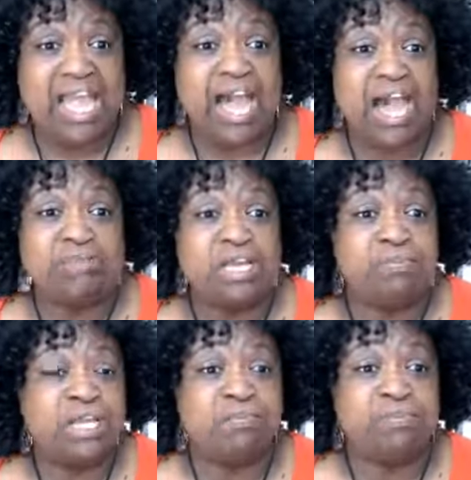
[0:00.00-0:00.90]
I'm
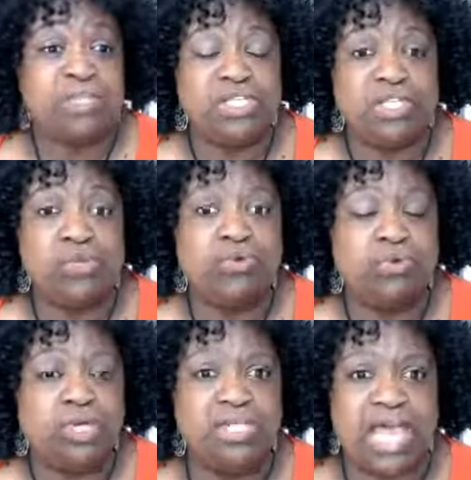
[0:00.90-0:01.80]
coming up with new
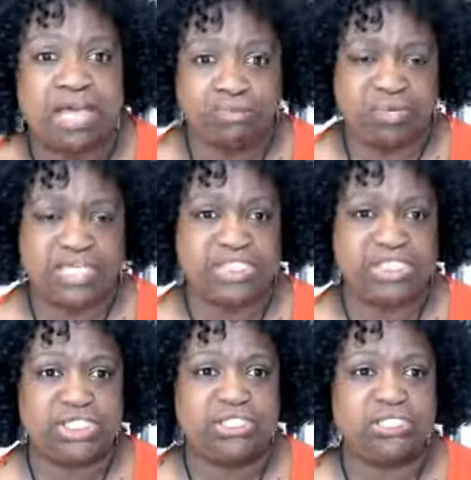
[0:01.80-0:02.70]

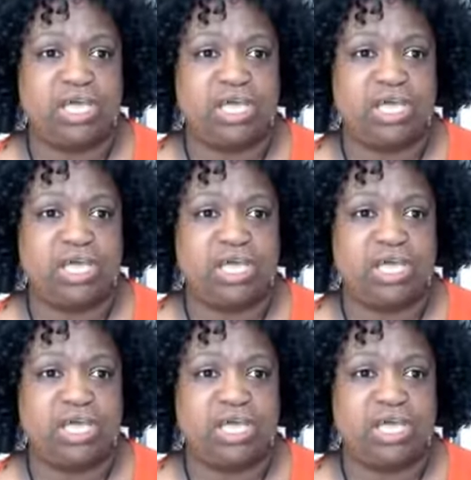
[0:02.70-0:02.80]
collaborations.